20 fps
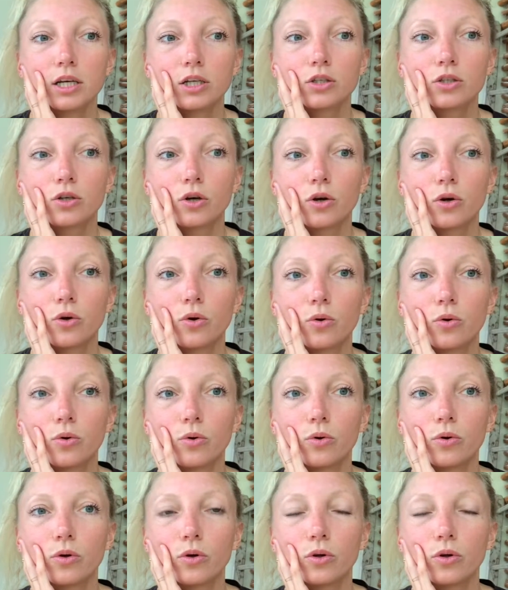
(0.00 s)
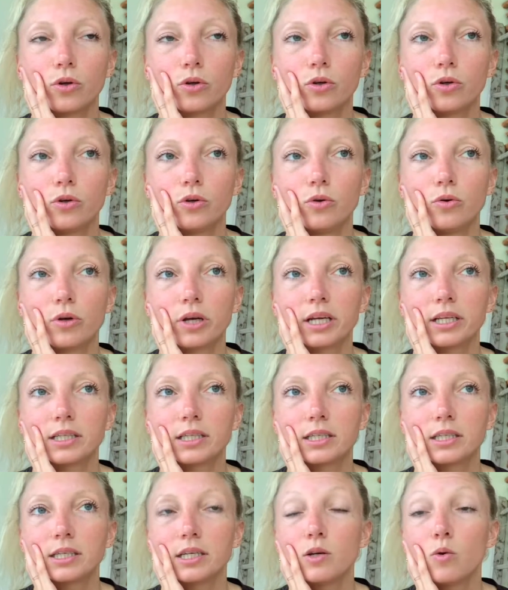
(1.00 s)
So you can
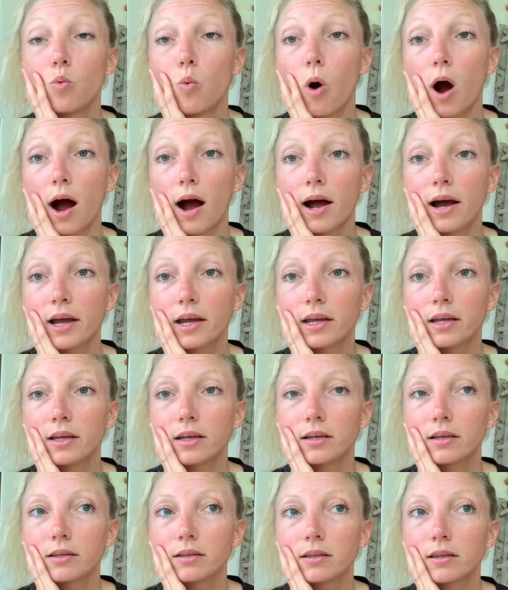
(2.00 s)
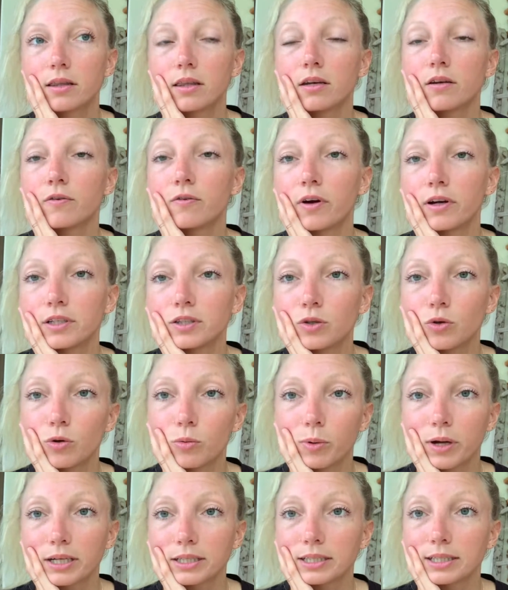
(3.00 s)
see why the defined solar
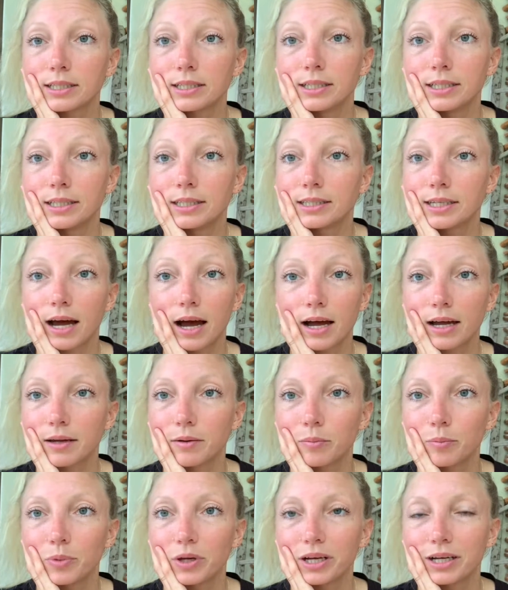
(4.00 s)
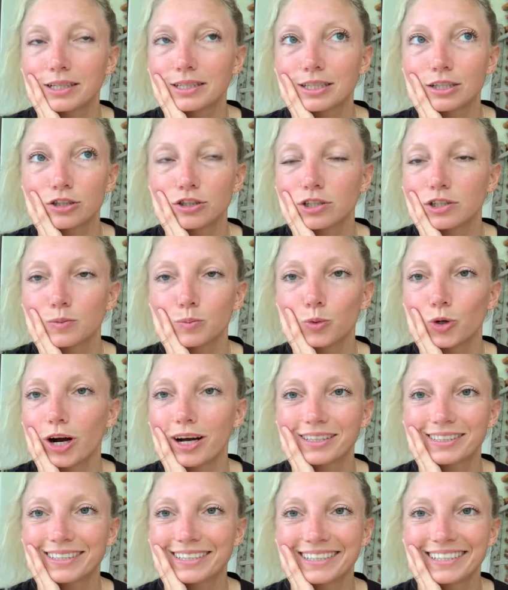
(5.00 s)
plexus needs time because they're just
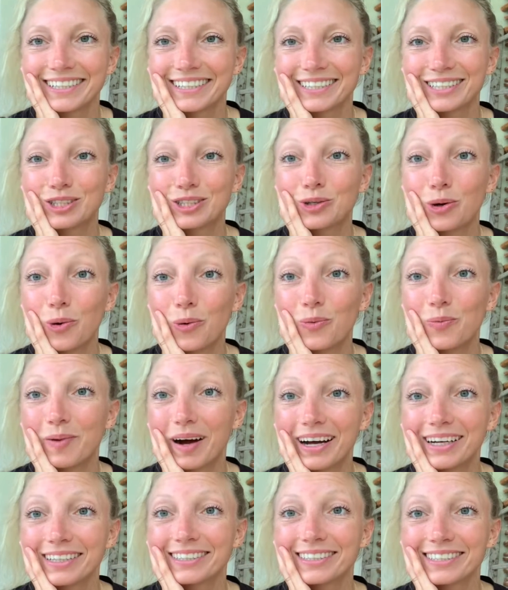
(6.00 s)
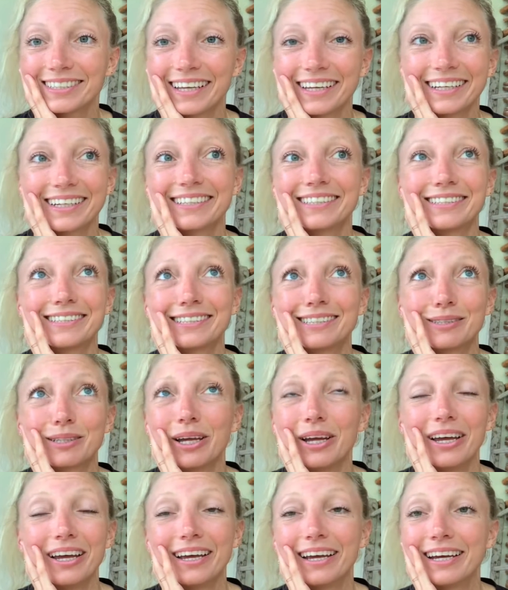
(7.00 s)
processing so much. Like it's just,
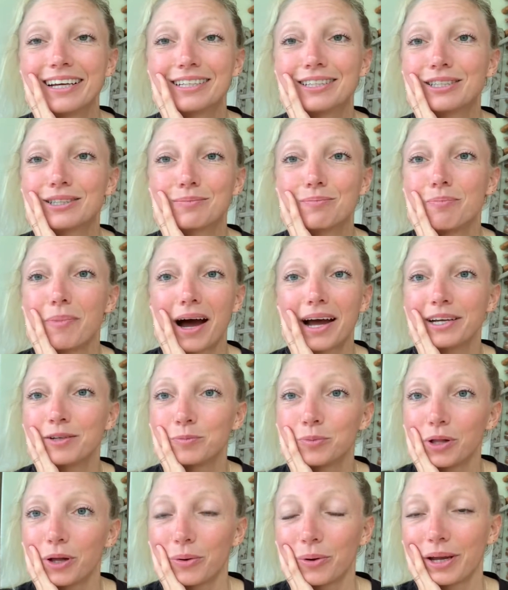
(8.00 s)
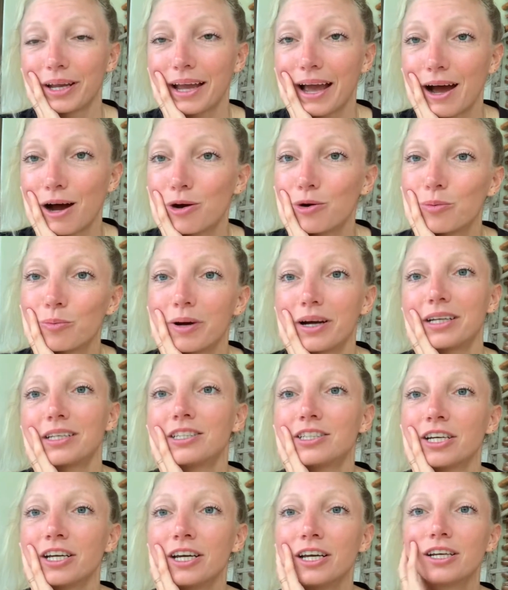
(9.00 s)
it's mind blowing how much
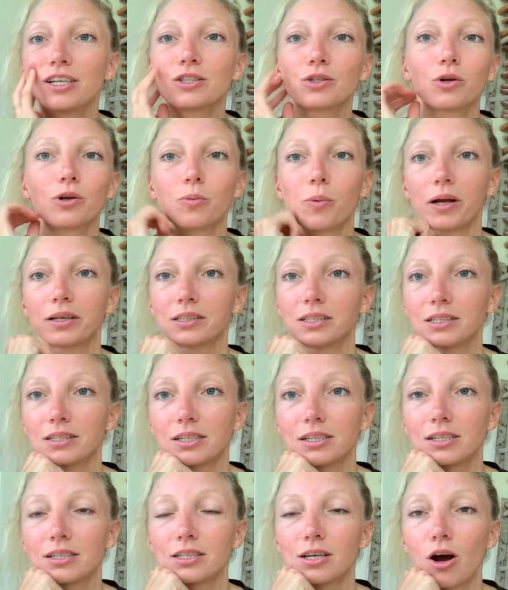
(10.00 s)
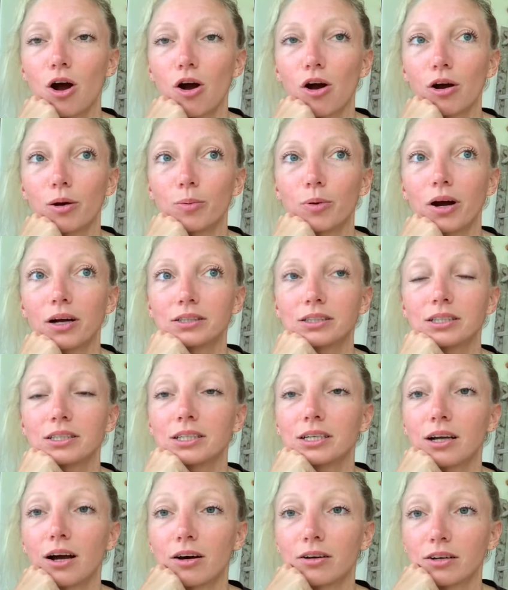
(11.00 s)
solar plexuses are
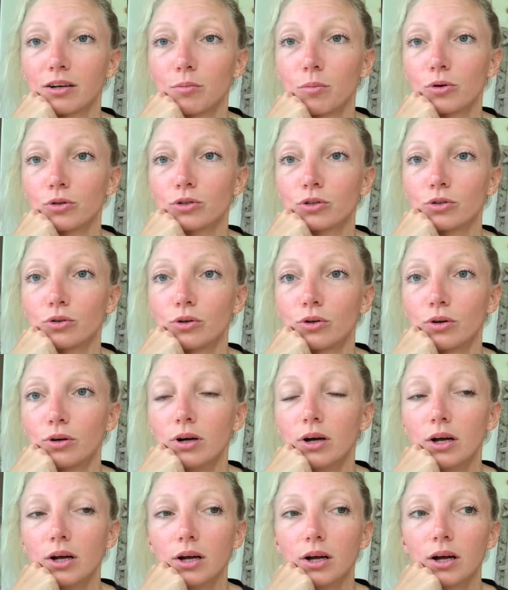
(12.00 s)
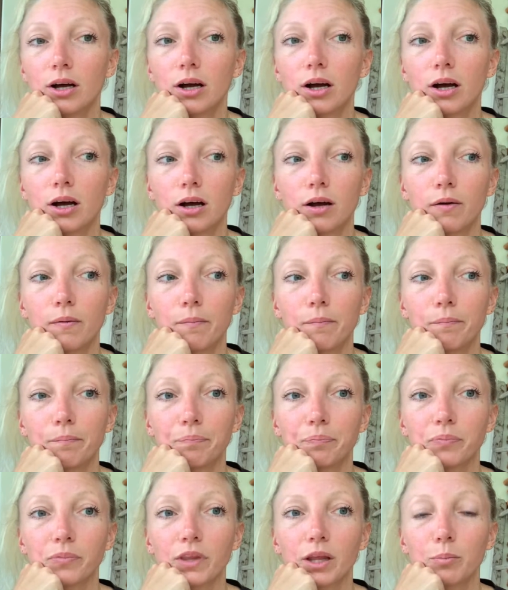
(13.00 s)
processing on an emotional
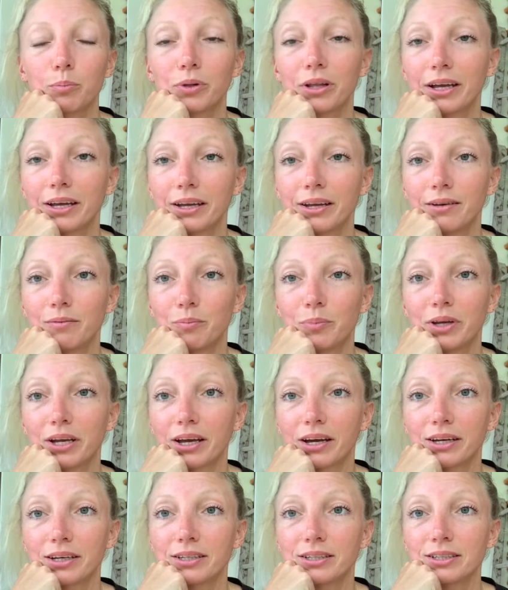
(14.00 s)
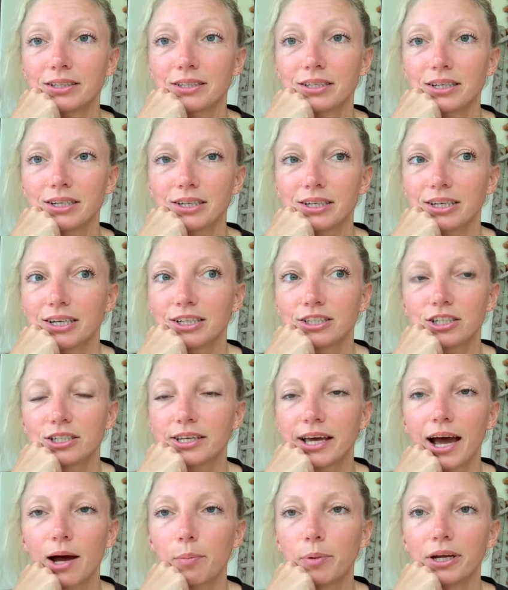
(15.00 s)
um, plane because it's just
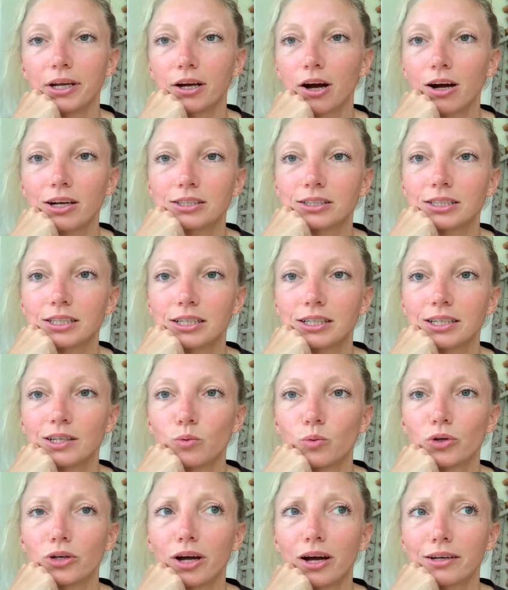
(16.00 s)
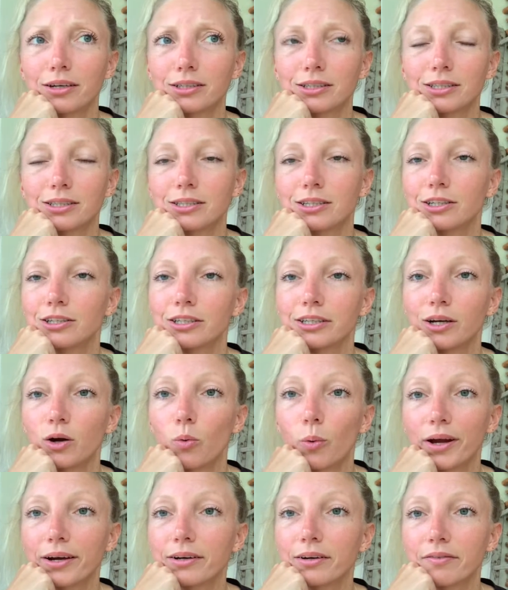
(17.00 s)
happening constantly and we're not necessarily
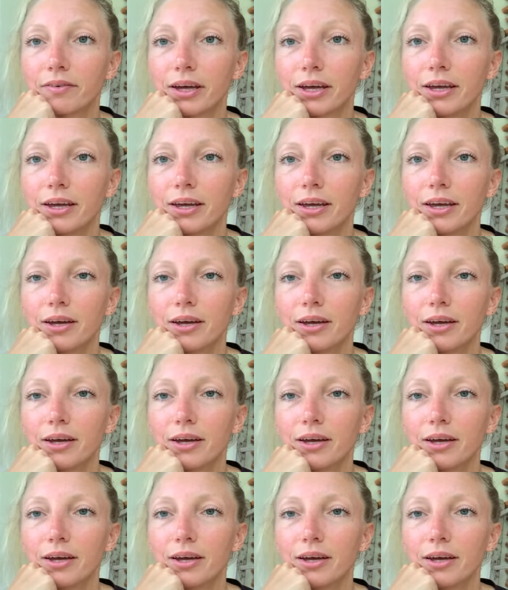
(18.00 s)
aware of it.